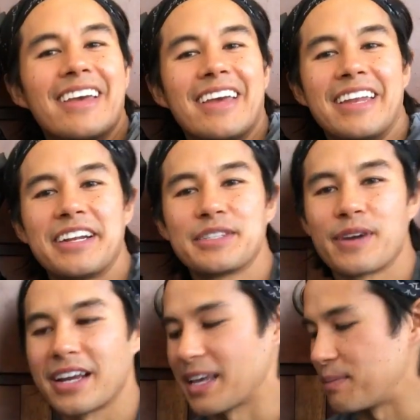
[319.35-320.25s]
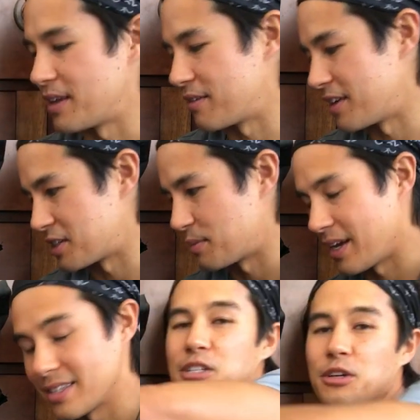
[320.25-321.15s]
and here's where I keep the adventure band.
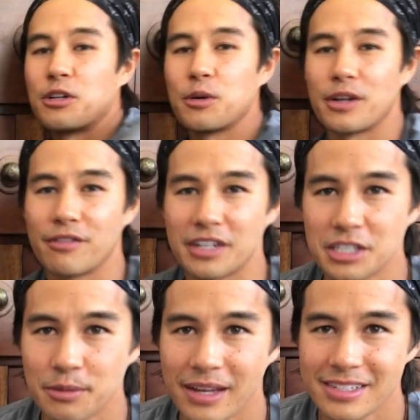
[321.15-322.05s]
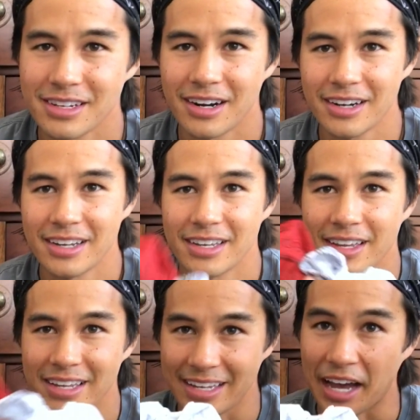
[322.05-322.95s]
Don't know what adventure bands are?
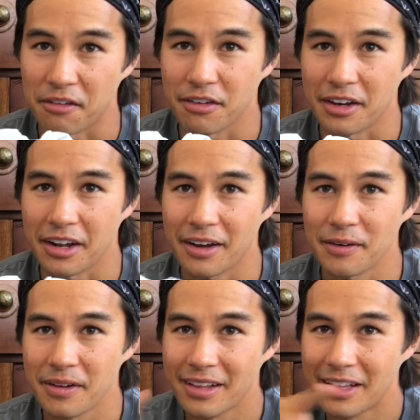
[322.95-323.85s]
Gotta find out.